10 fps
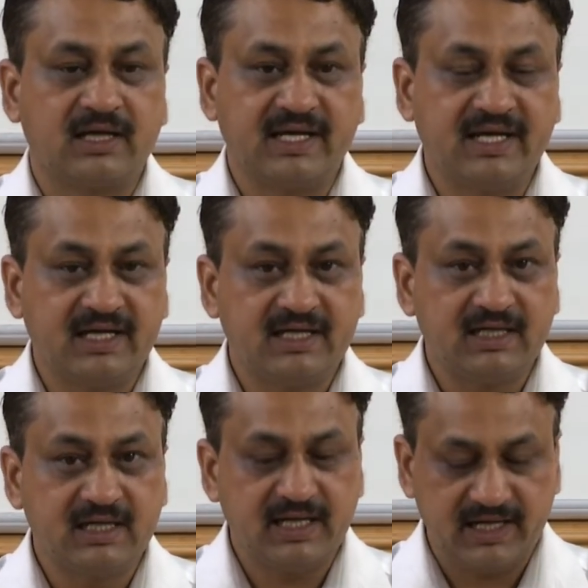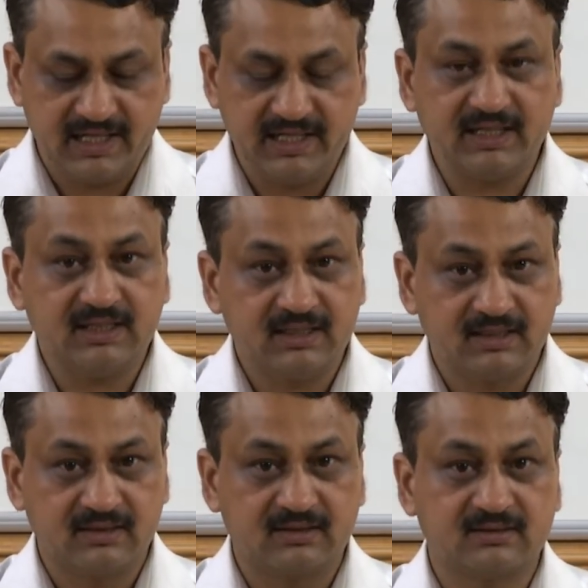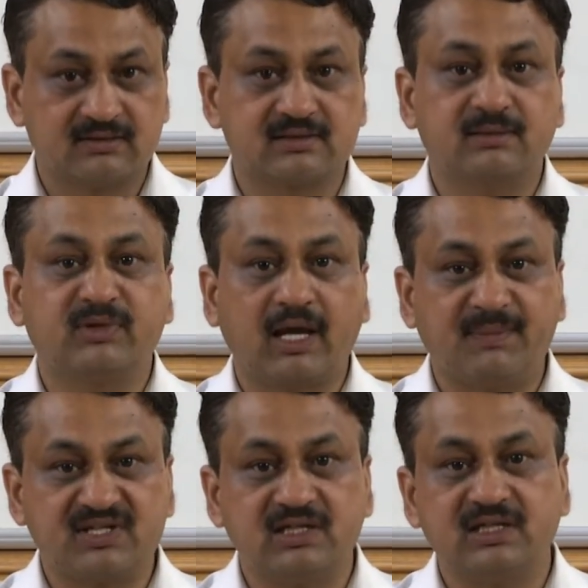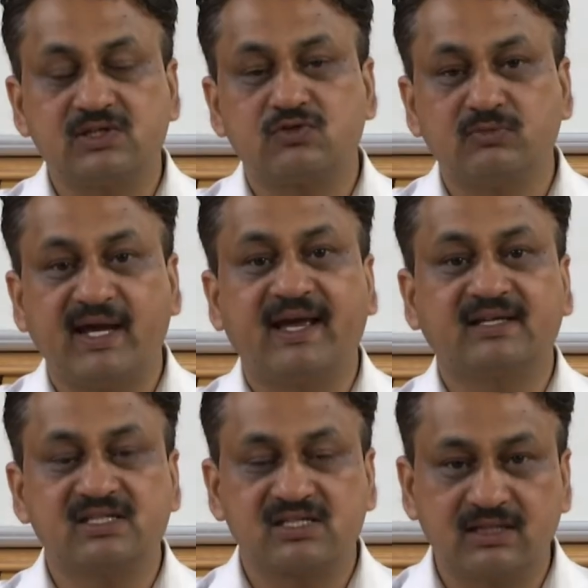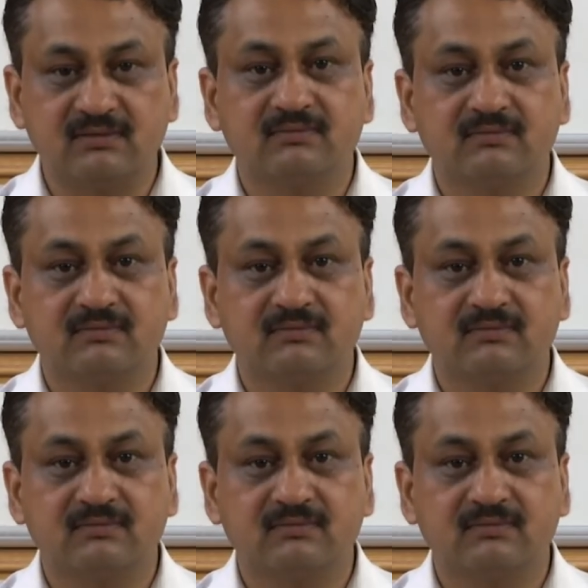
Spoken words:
adding some capacities to my existing